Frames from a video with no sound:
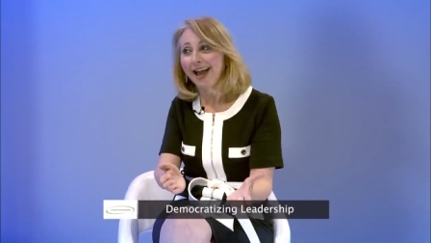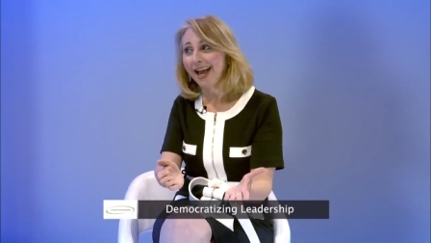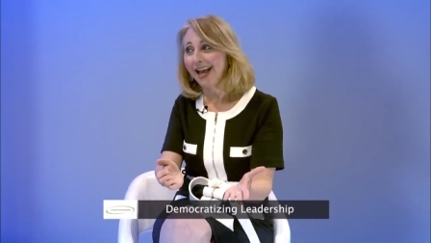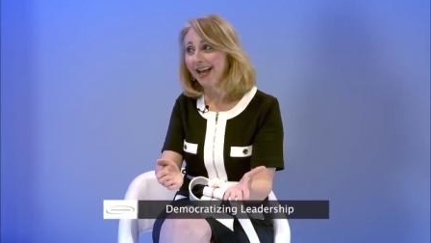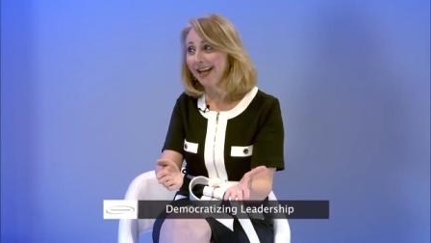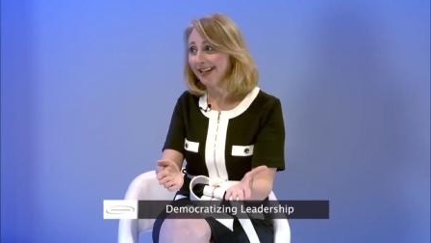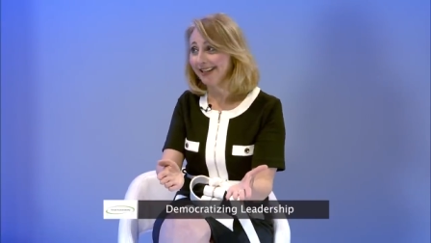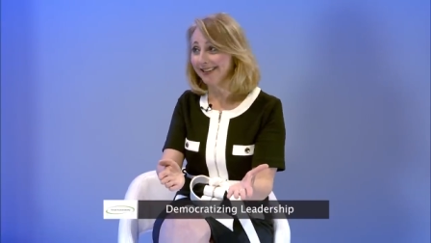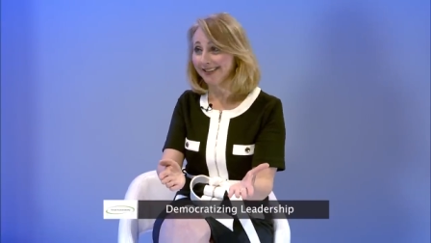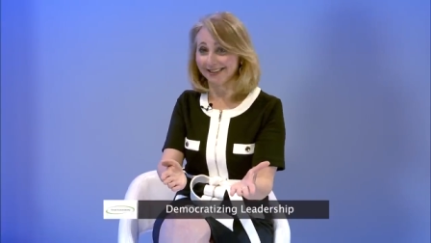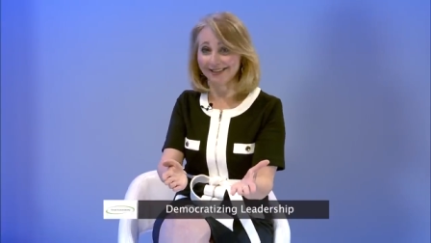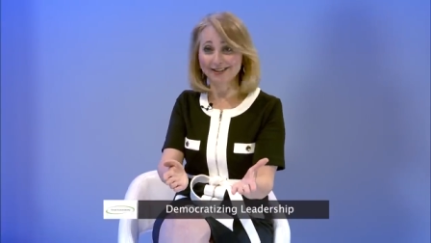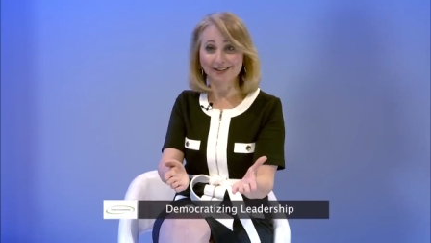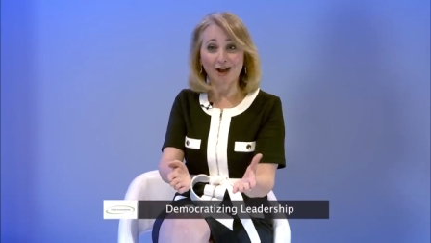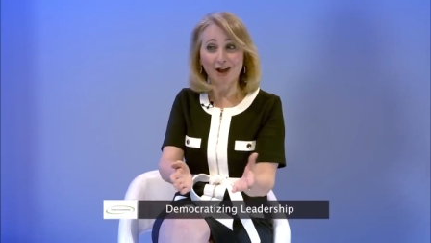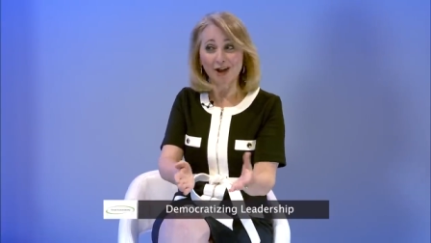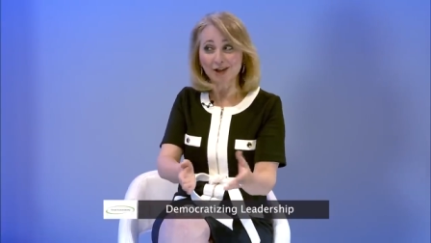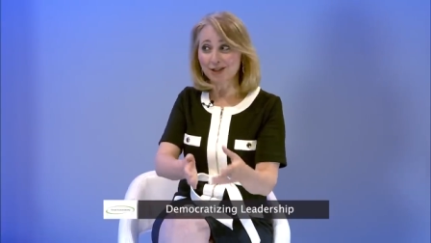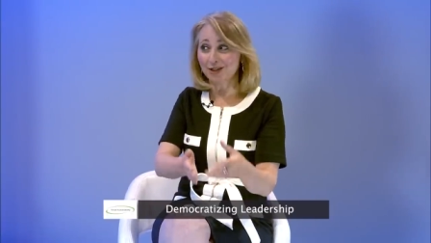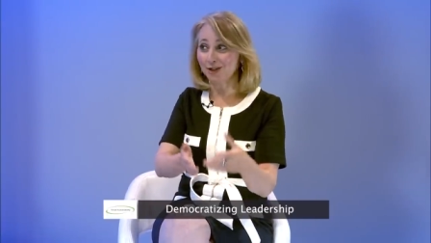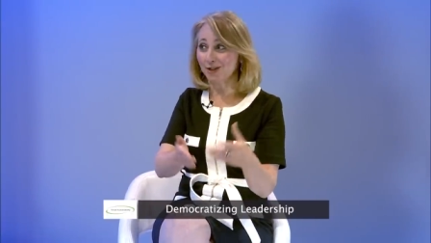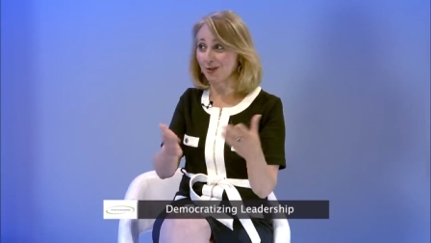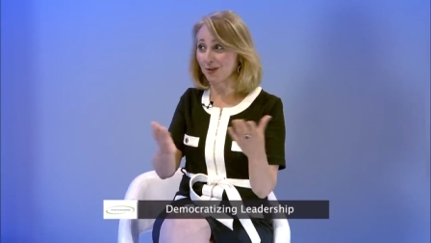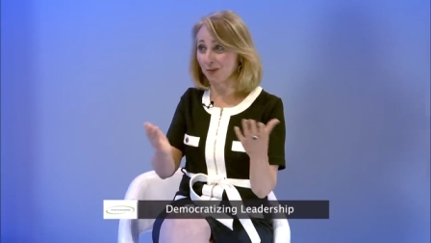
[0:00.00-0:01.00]
and
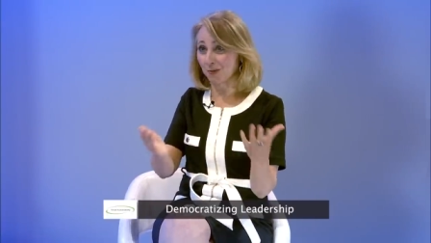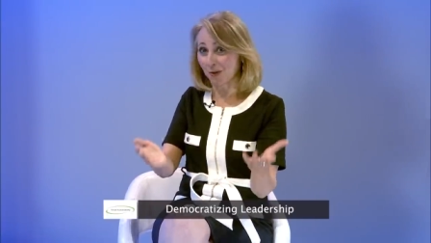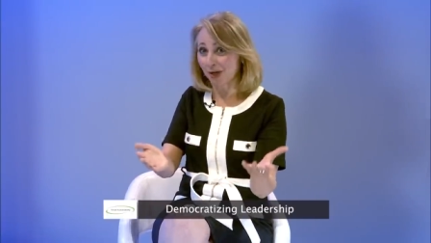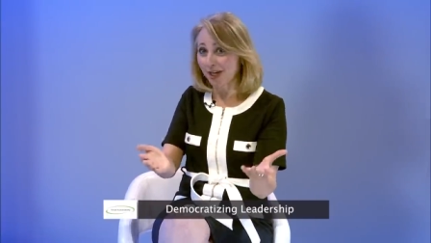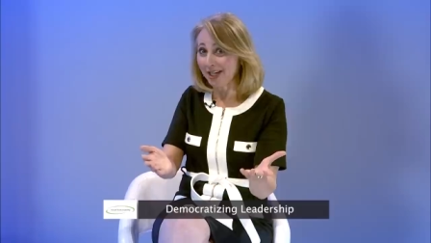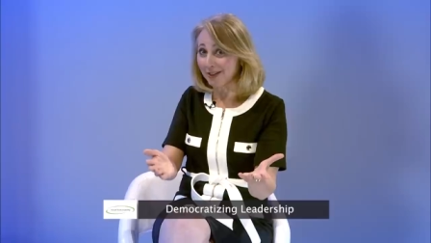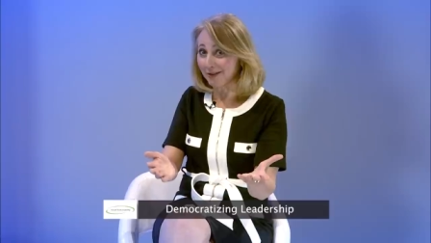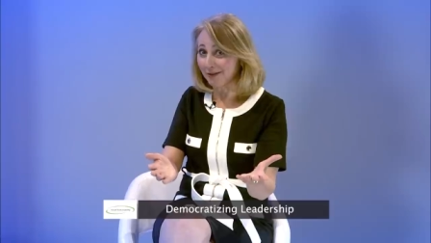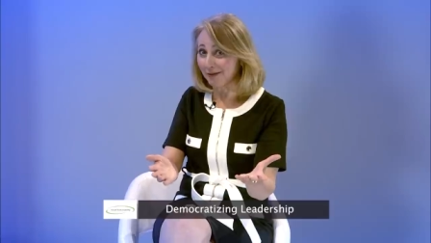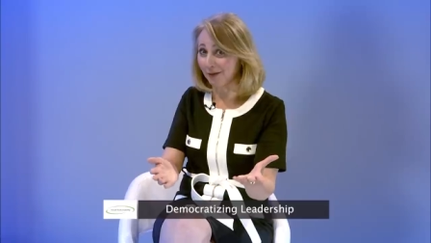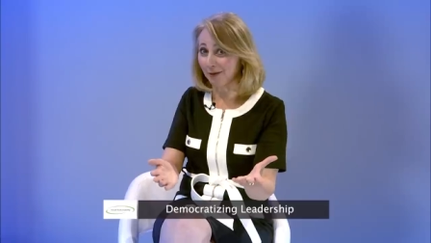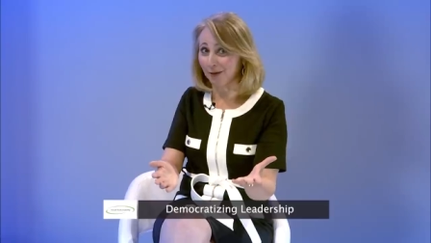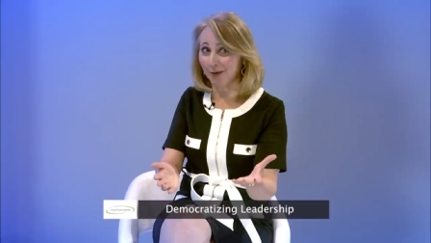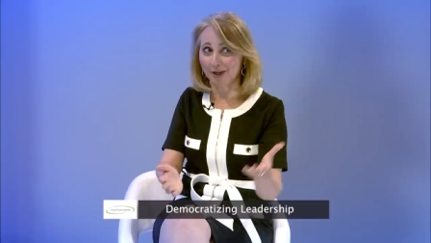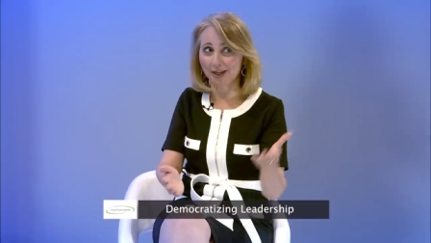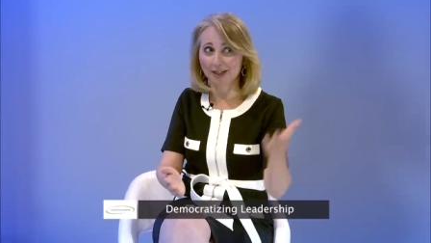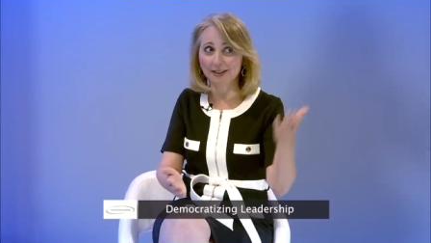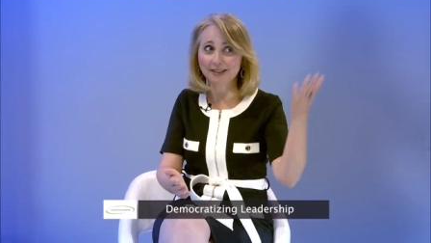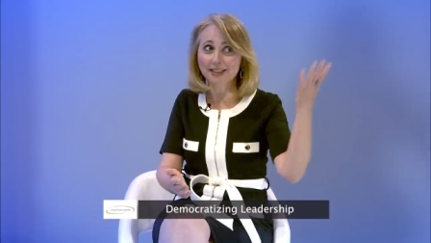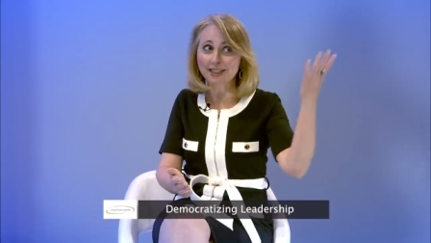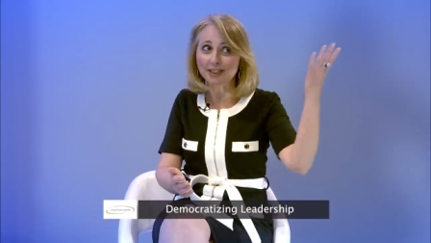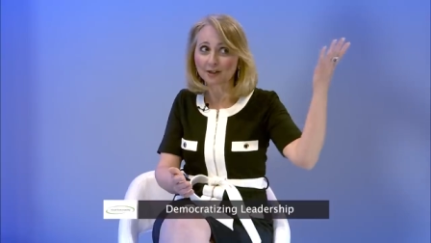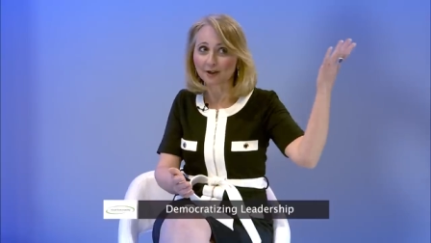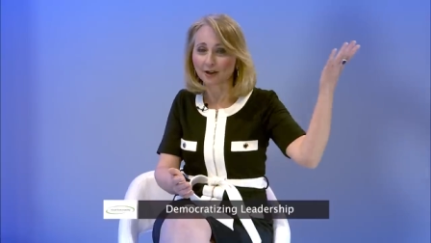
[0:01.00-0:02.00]
not just wait for a
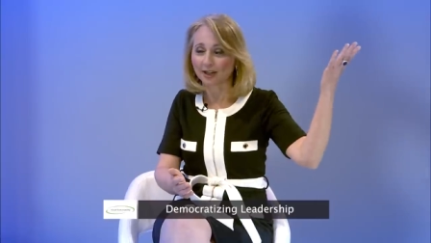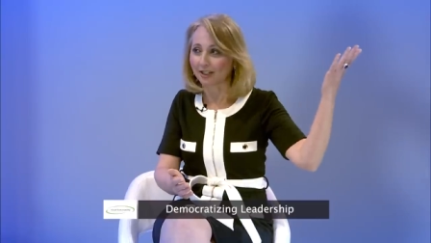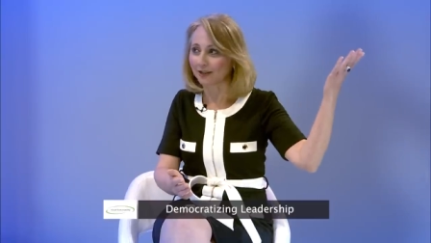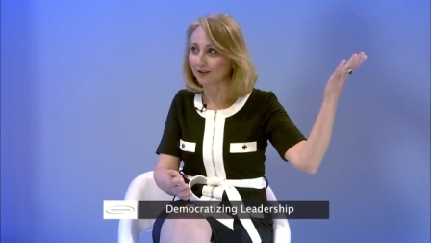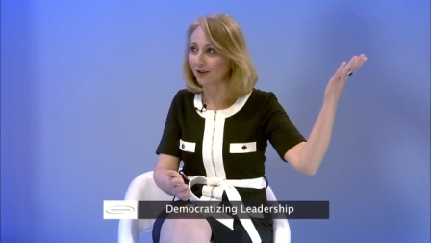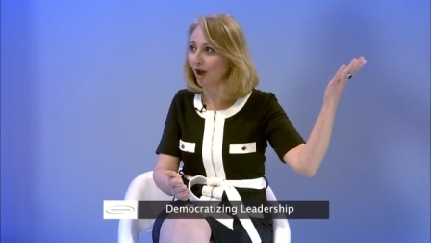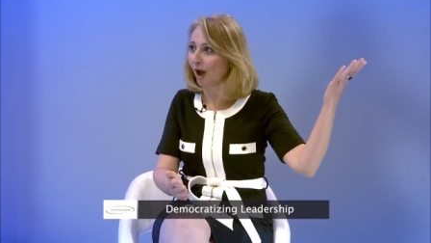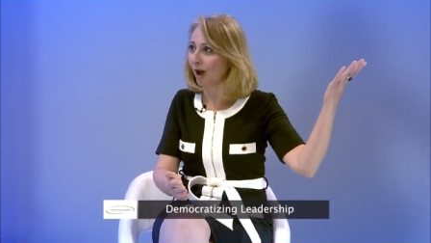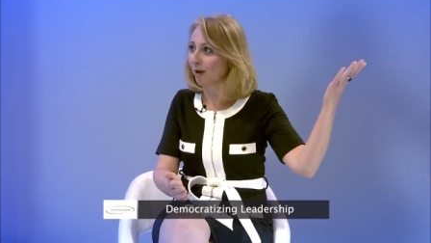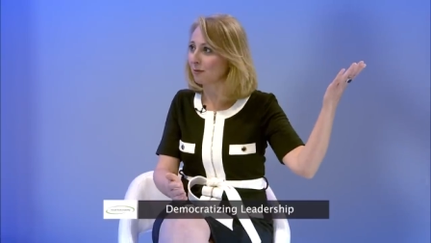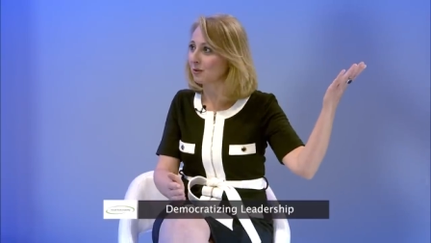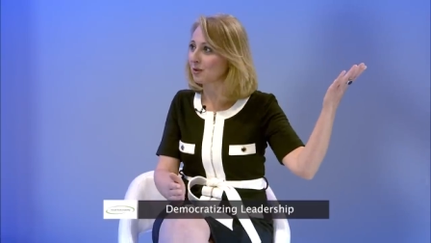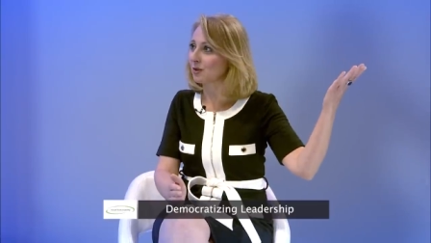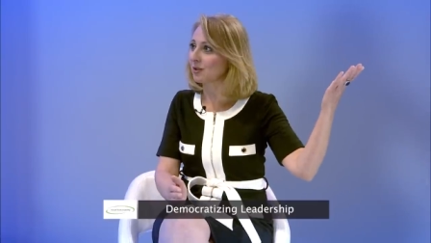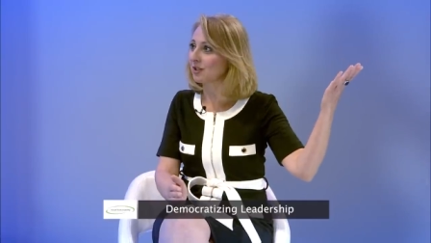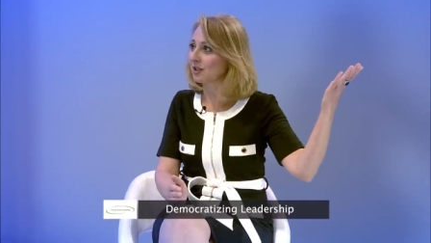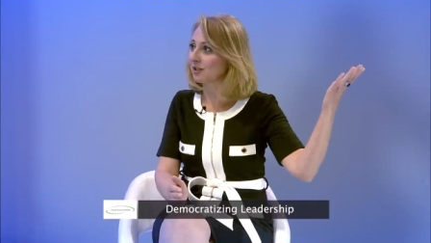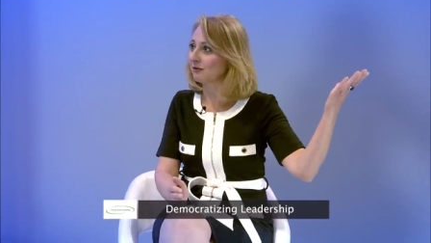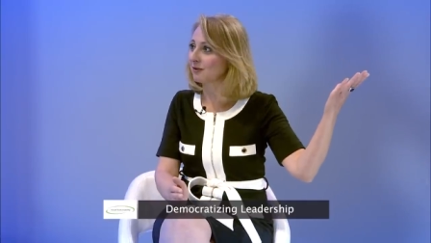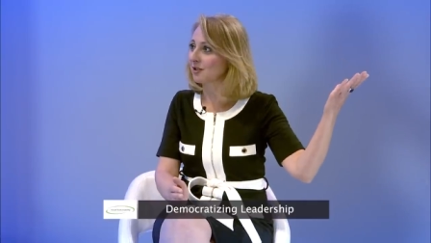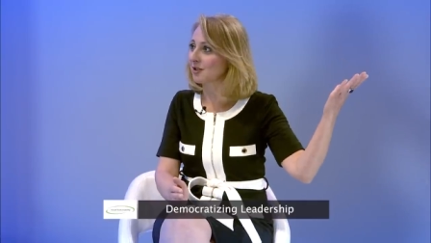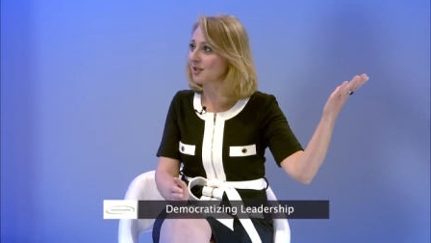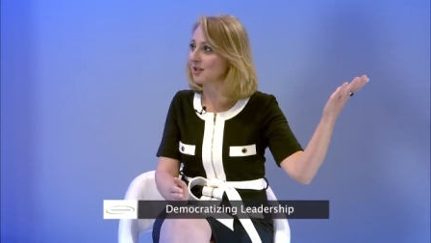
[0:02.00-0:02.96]
leader at top to give mm.